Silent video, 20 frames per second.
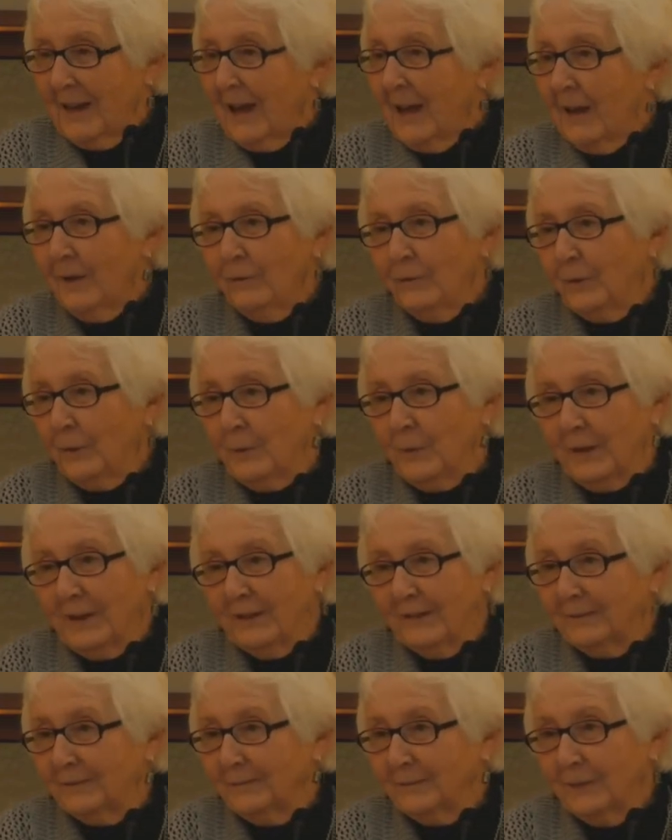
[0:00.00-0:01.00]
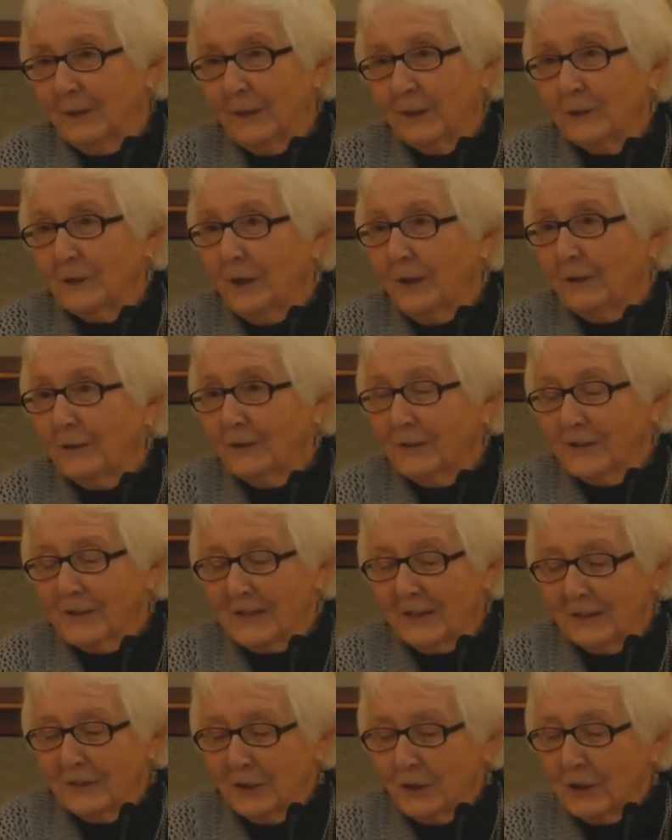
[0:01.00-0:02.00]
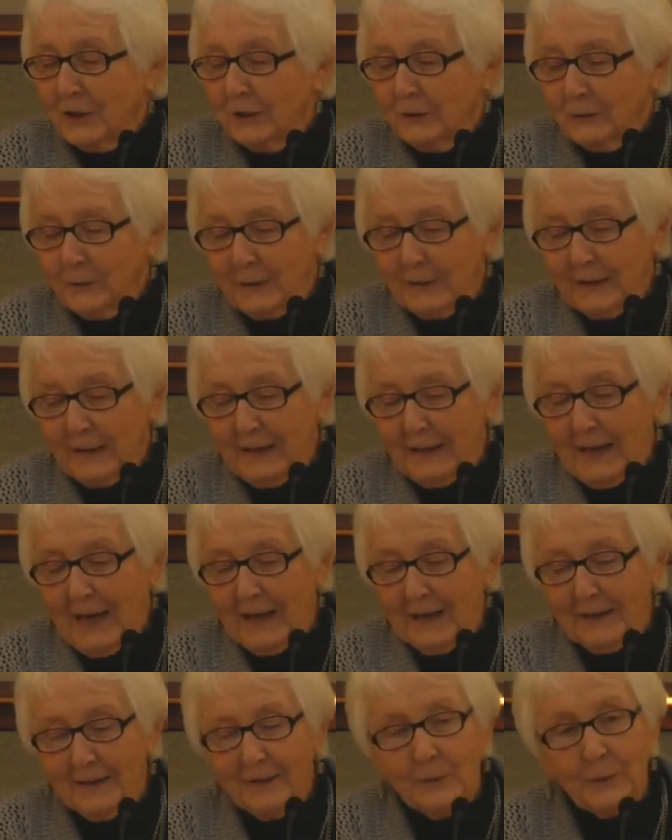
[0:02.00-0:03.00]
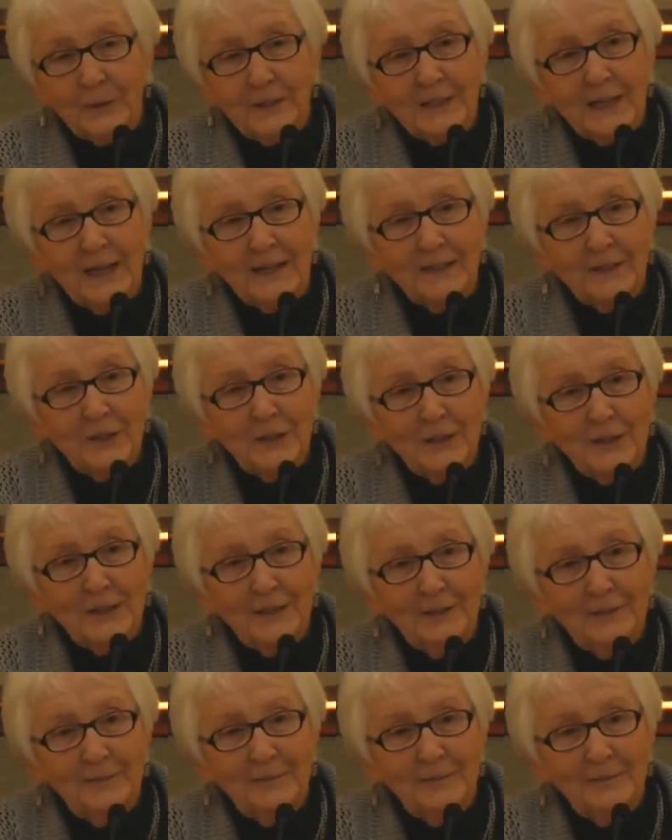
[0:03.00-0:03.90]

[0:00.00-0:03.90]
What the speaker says: Everyone, adults and children alike, were touched.